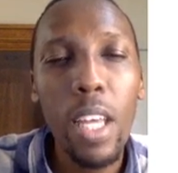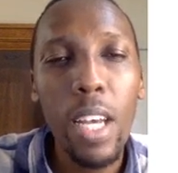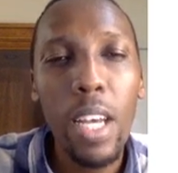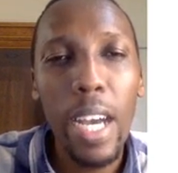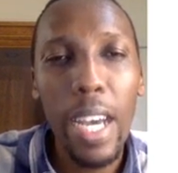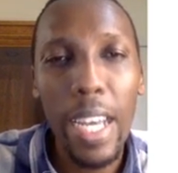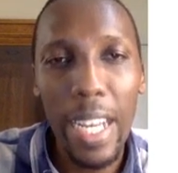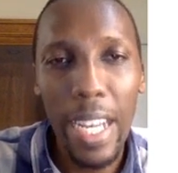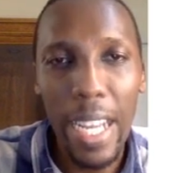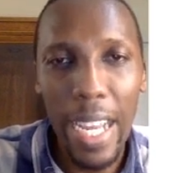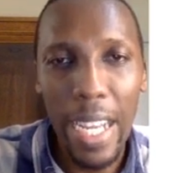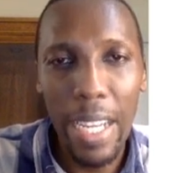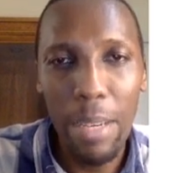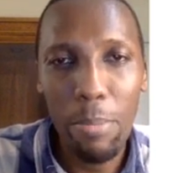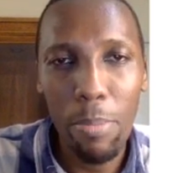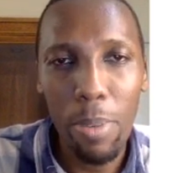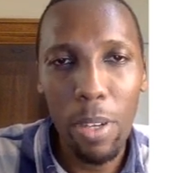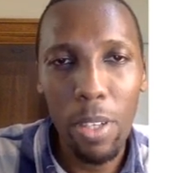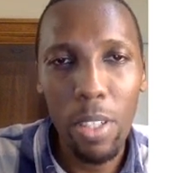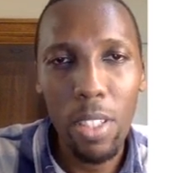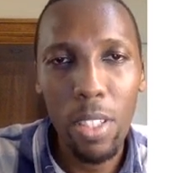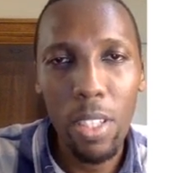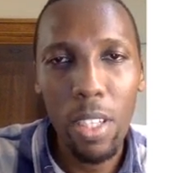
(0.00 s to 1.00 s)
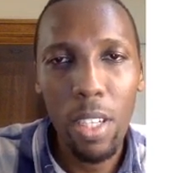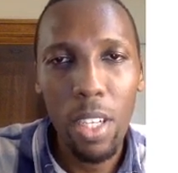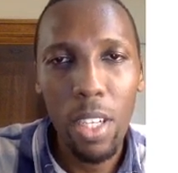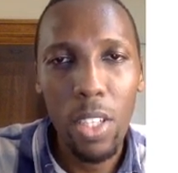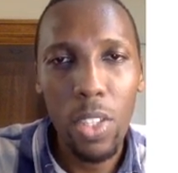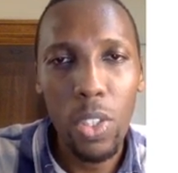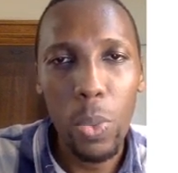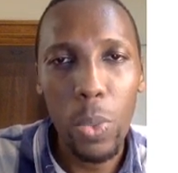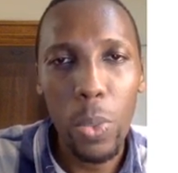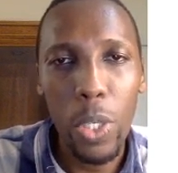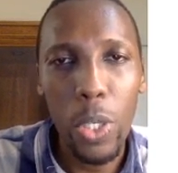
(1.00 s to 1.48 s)
line plot.
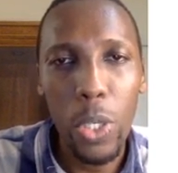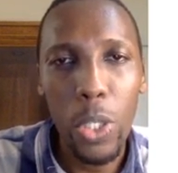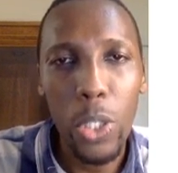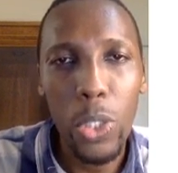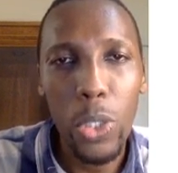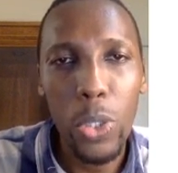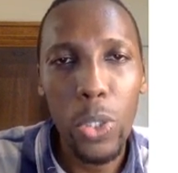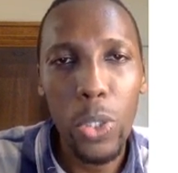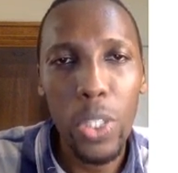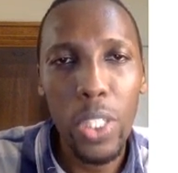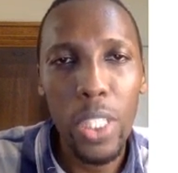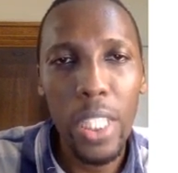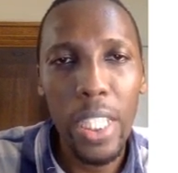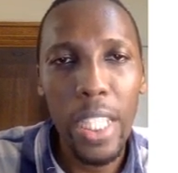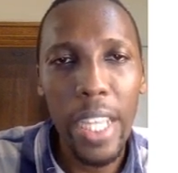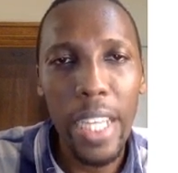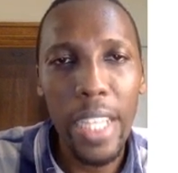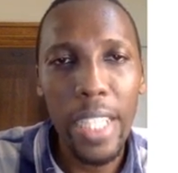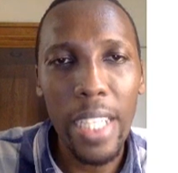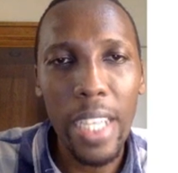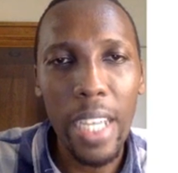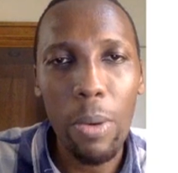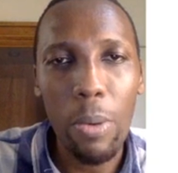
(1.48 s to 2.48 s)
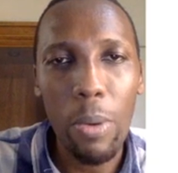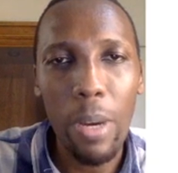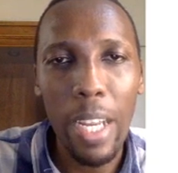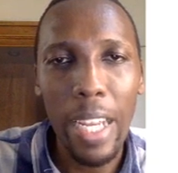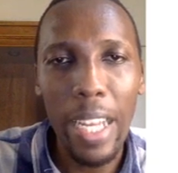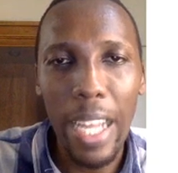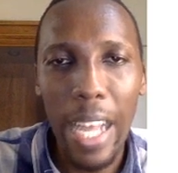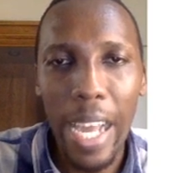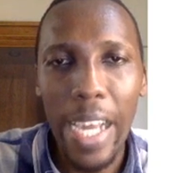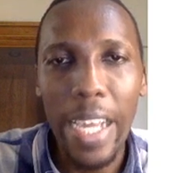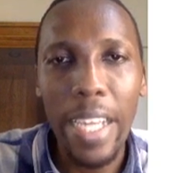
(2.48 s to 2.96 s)
So we're going to see that our
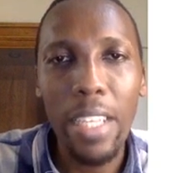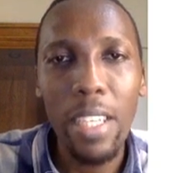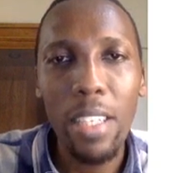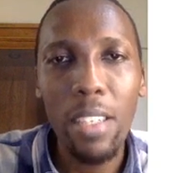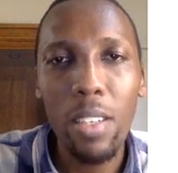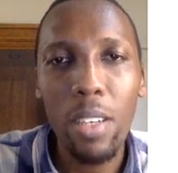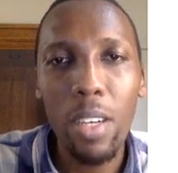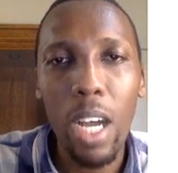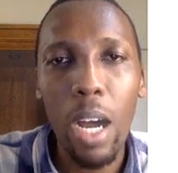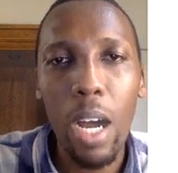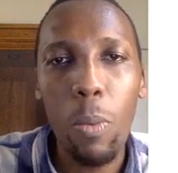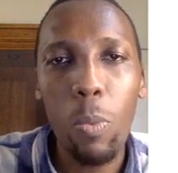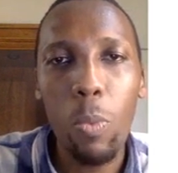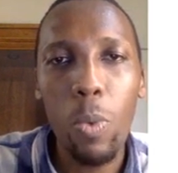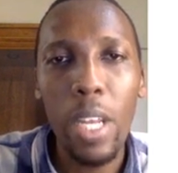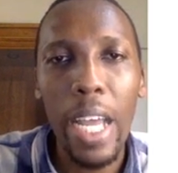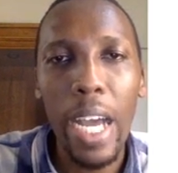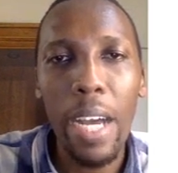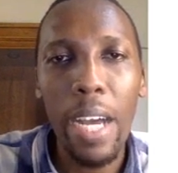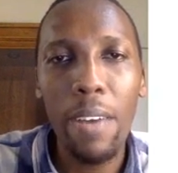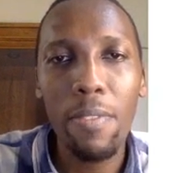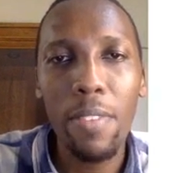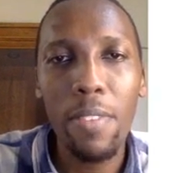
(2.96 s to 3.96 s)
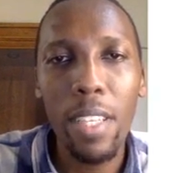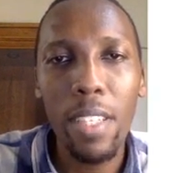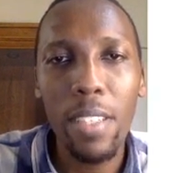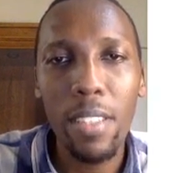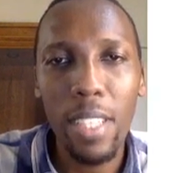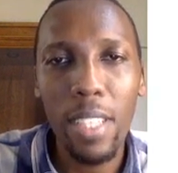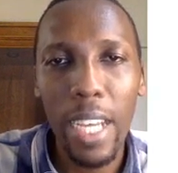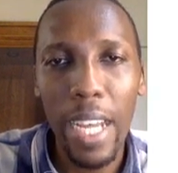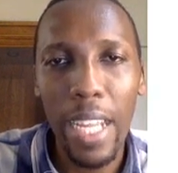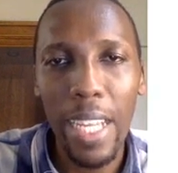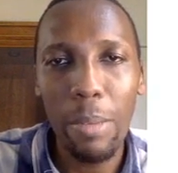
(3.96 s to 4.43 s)
line will have this
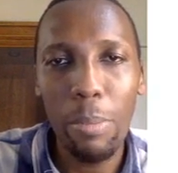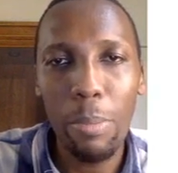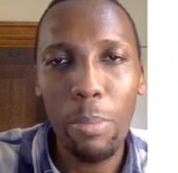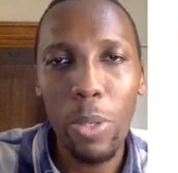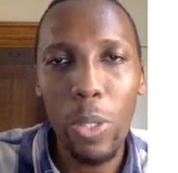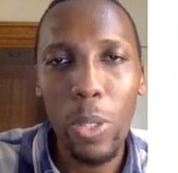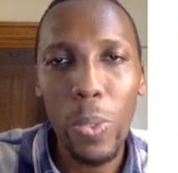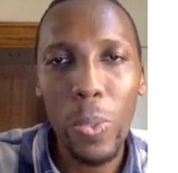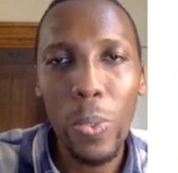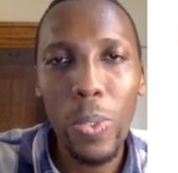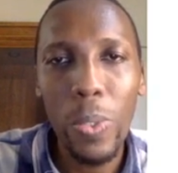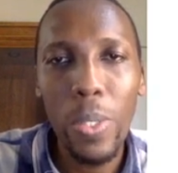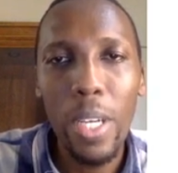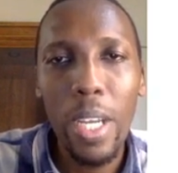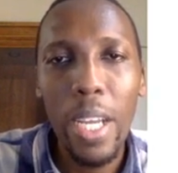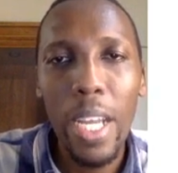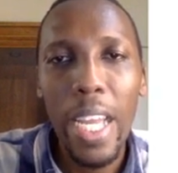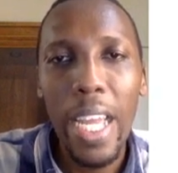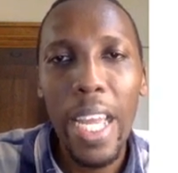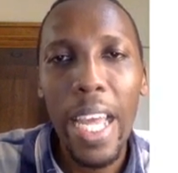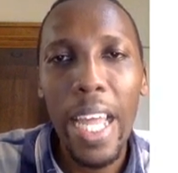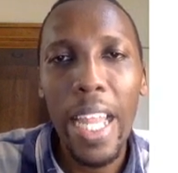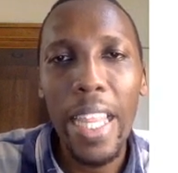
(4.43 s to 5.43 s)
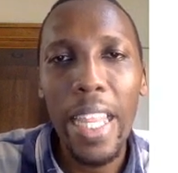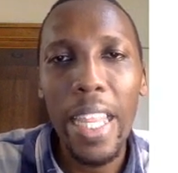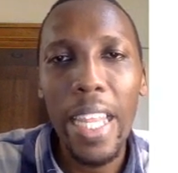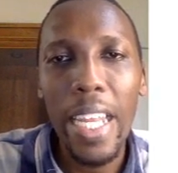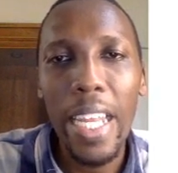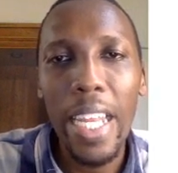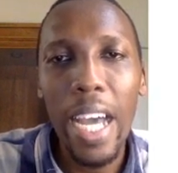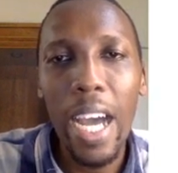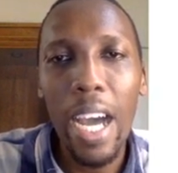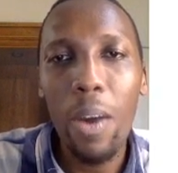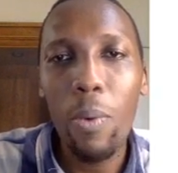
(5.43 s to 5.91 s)
color blue. And
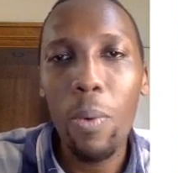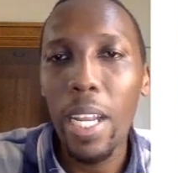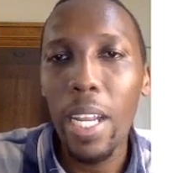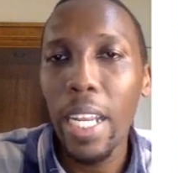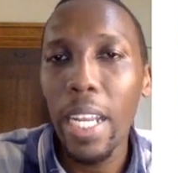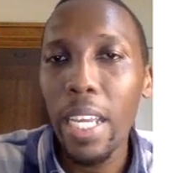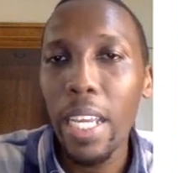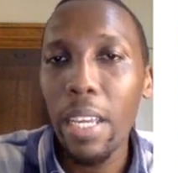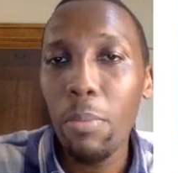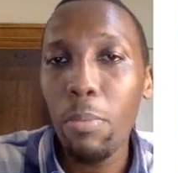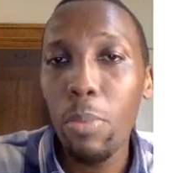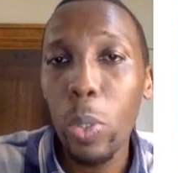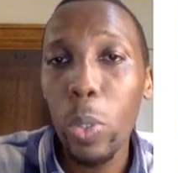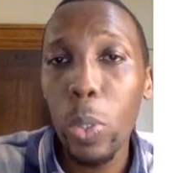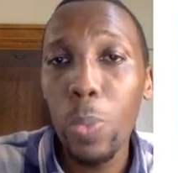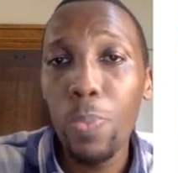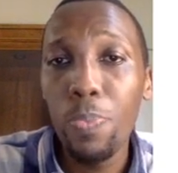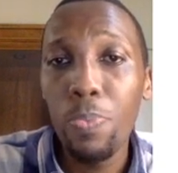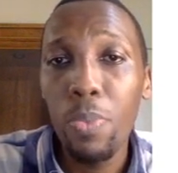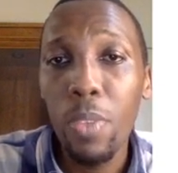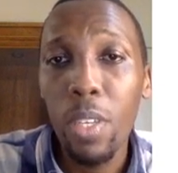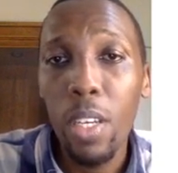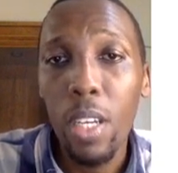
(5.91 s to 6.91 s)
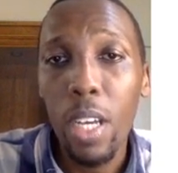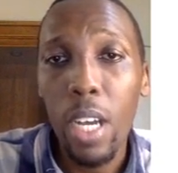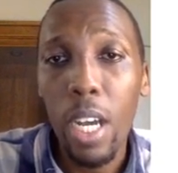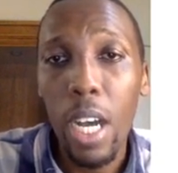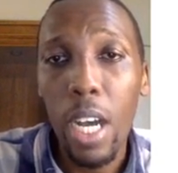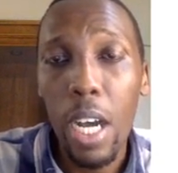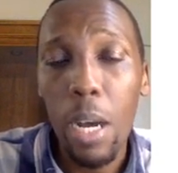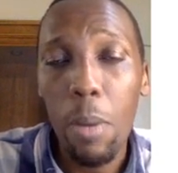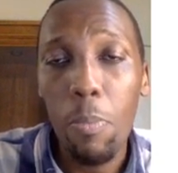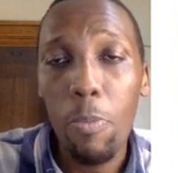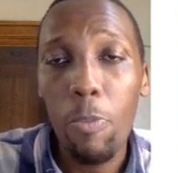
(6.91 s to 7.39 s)
then our label
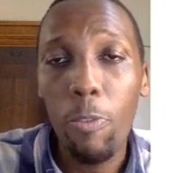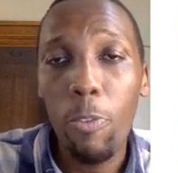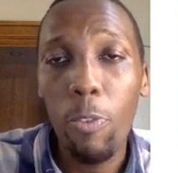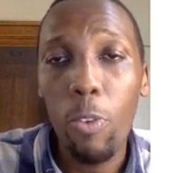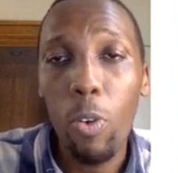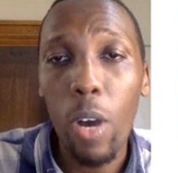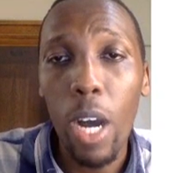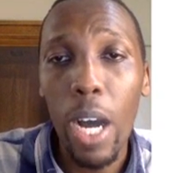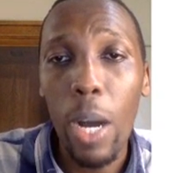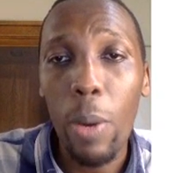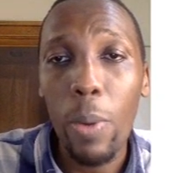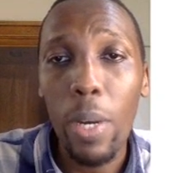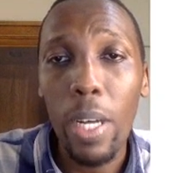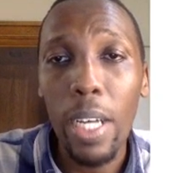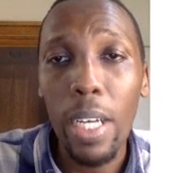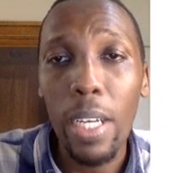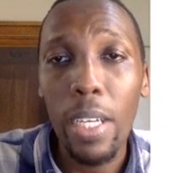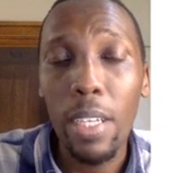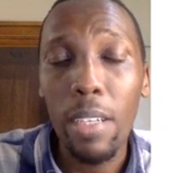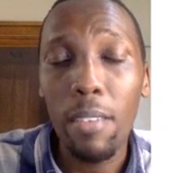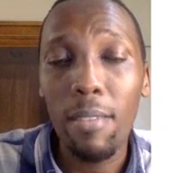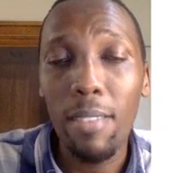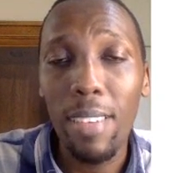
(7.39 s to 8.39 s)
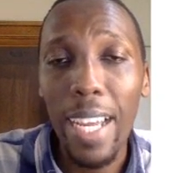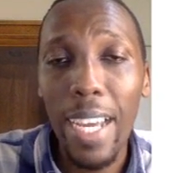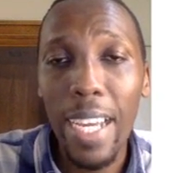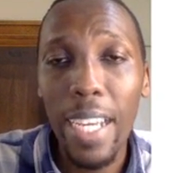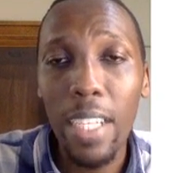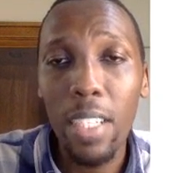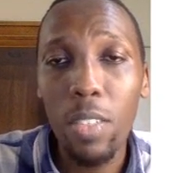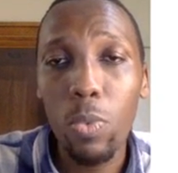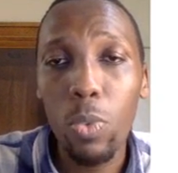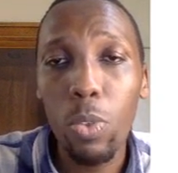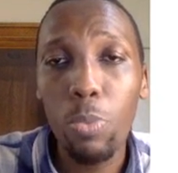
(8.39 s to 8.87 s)
for our
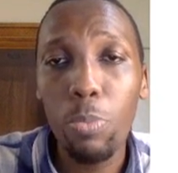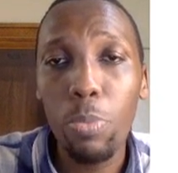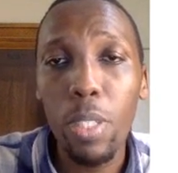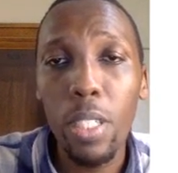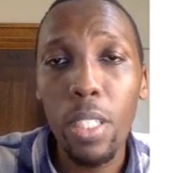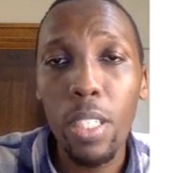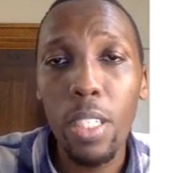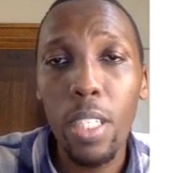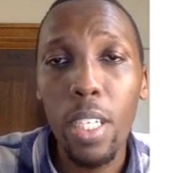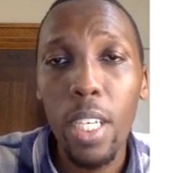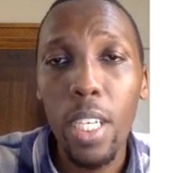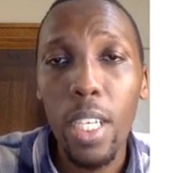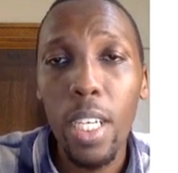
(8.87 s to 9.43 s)
line will be